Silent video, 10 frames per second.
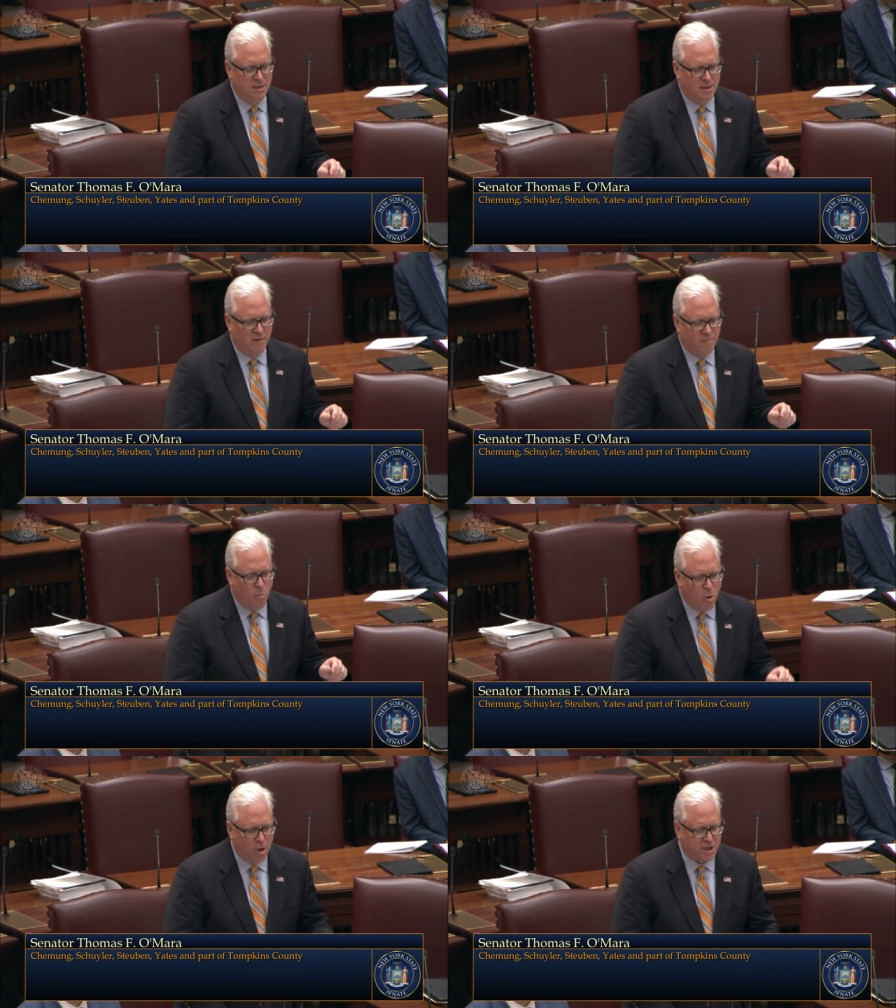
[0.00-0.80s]
of
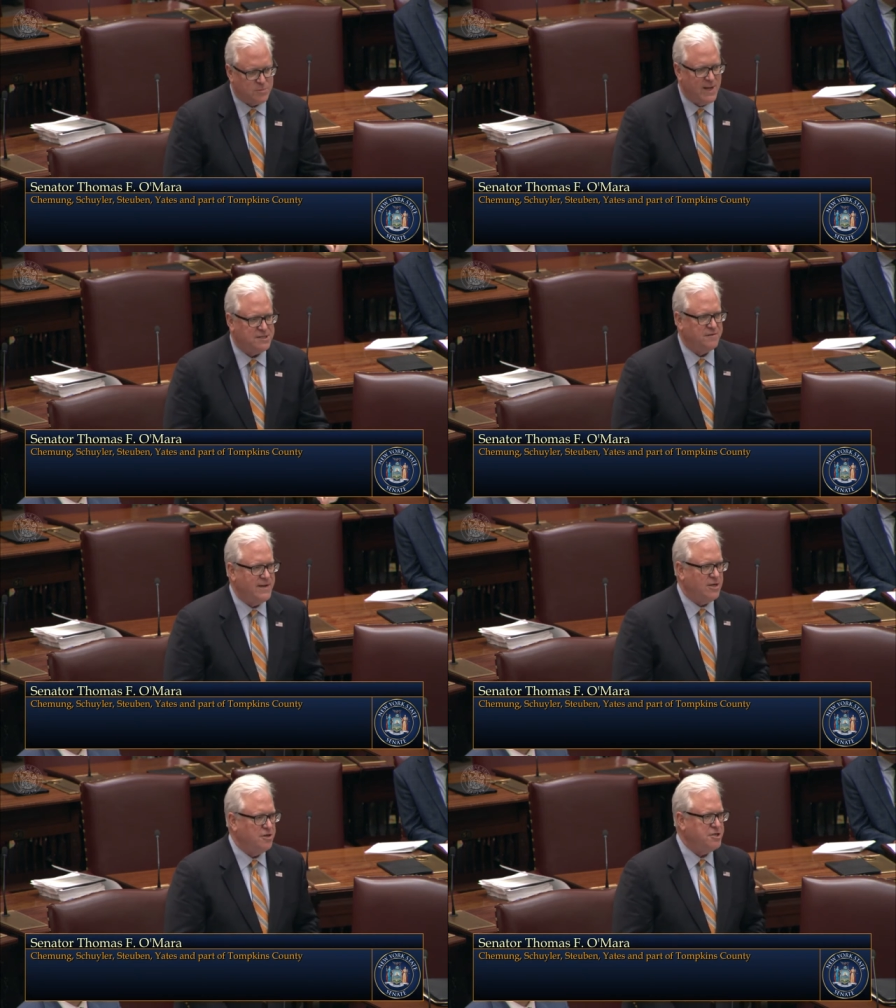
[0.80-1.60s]
more expensive
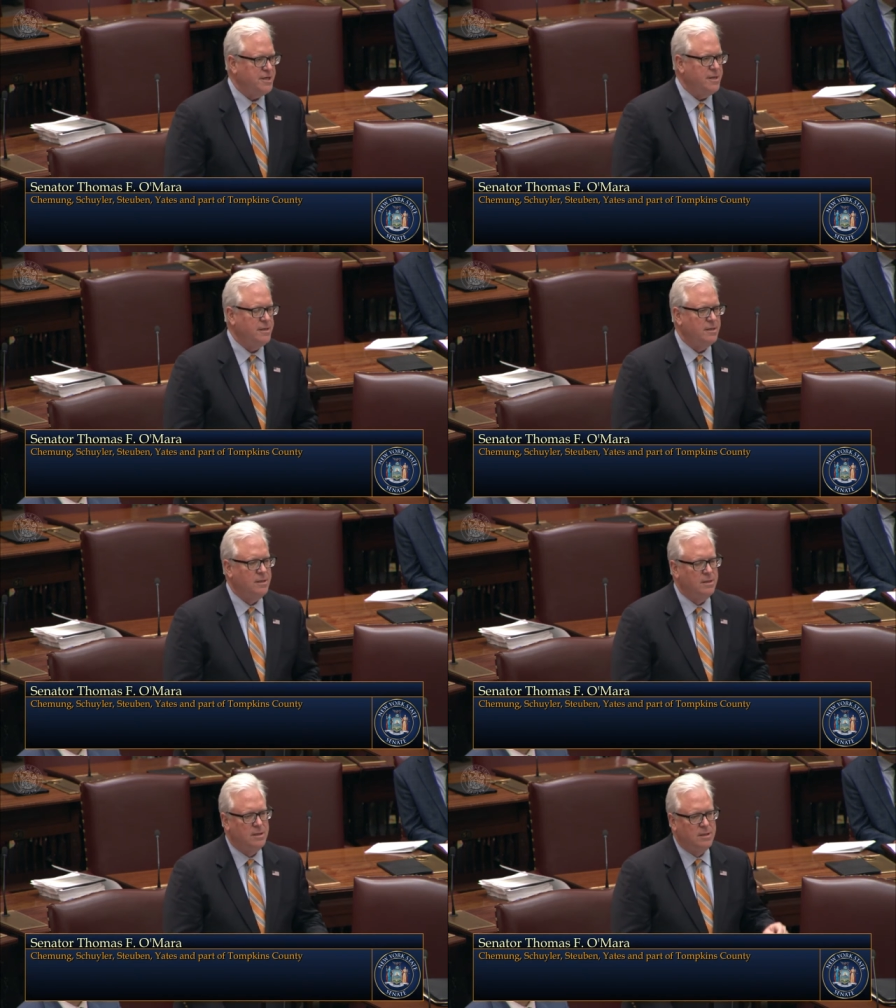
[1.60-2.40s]
energy,
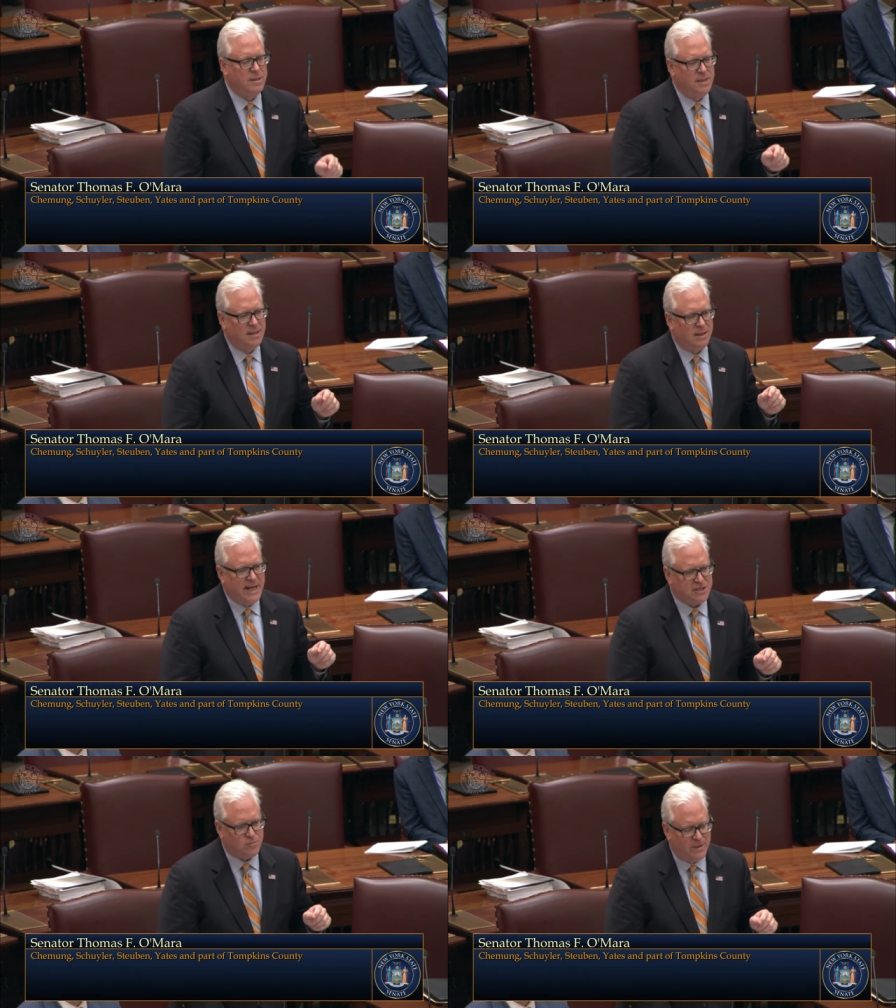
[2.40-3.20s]

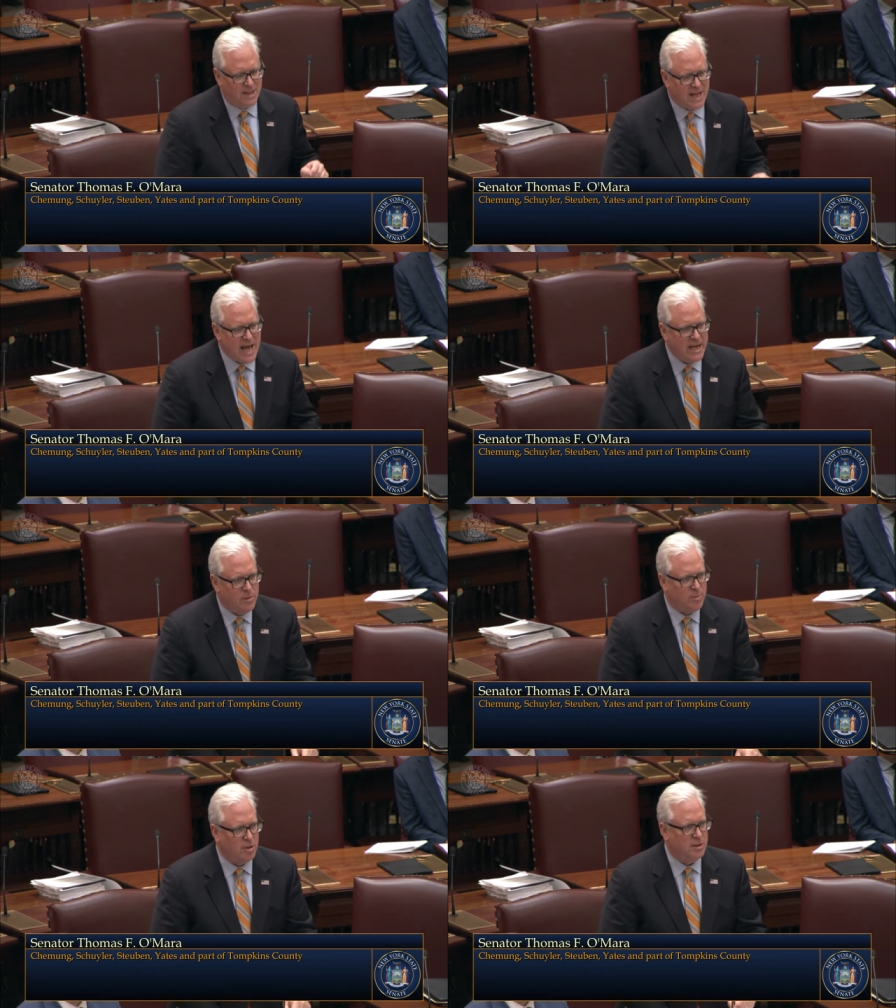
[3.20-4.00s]
less
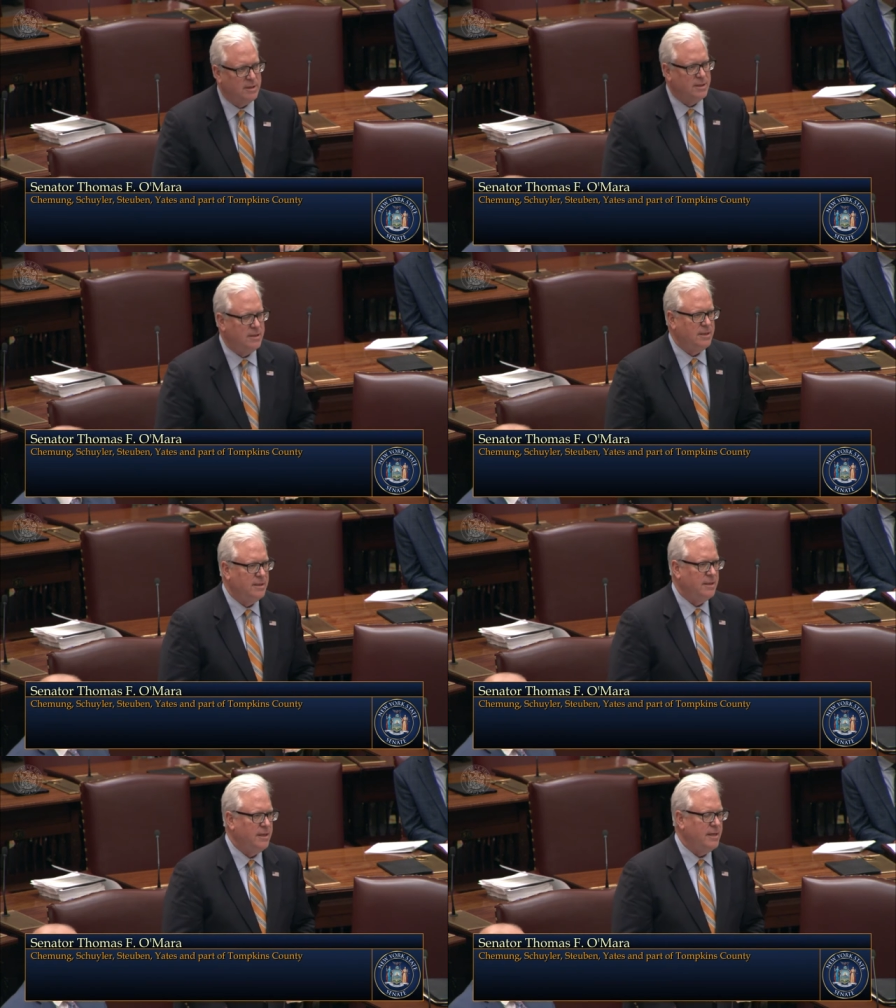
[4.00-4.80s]
reliable
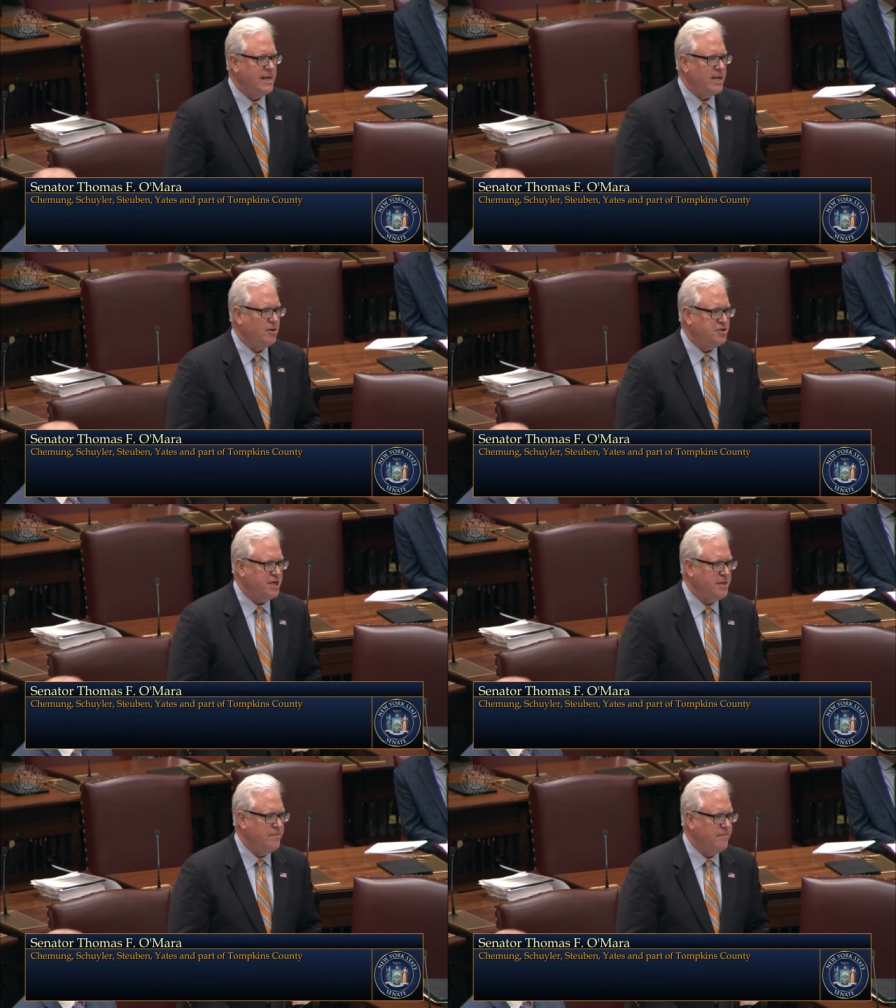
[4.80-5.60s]
energy,